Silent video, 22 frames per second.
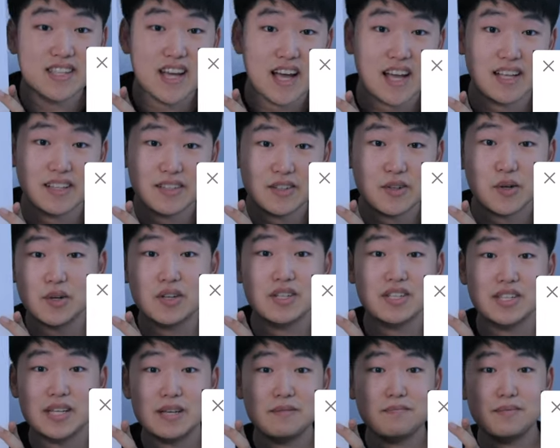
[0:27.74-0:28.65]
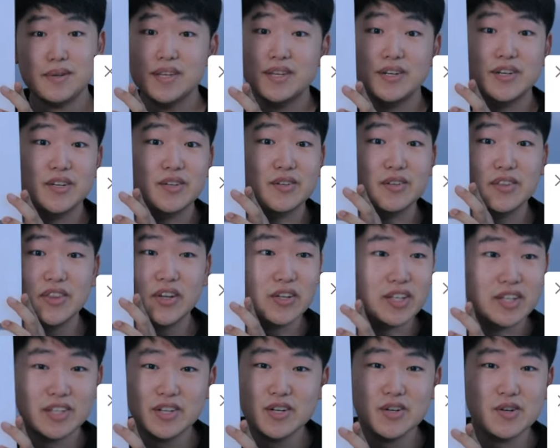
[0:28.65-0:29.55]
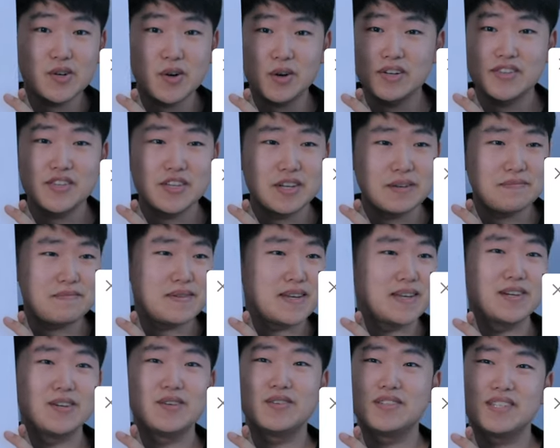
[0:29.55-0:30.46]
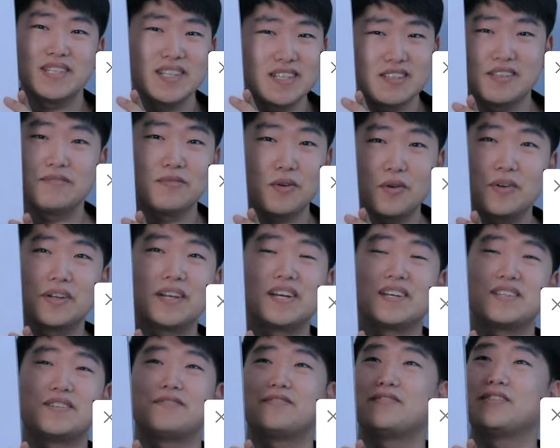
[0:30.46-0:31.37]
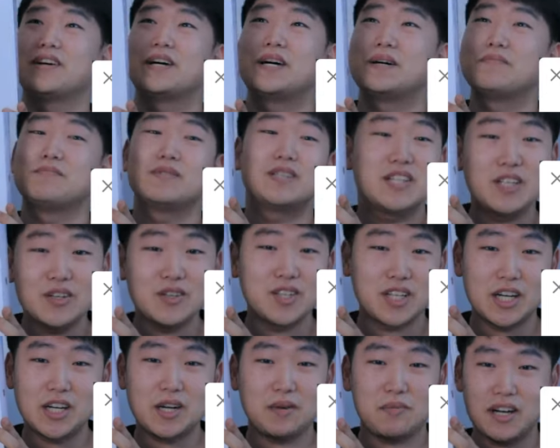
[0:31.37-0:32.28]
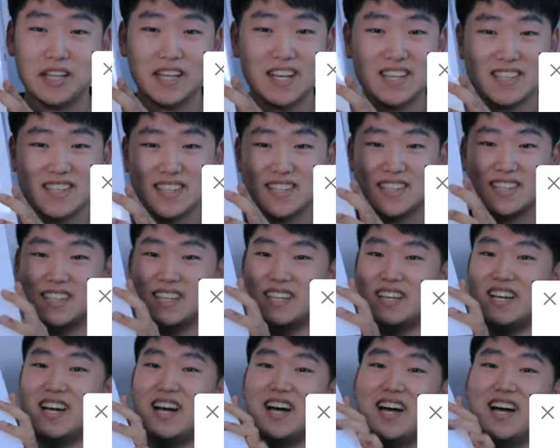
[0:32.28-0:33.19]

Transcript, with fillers: ten core C P U, thirty-two core G P U, sixty-four gigs of RAM, two terabyte S S D.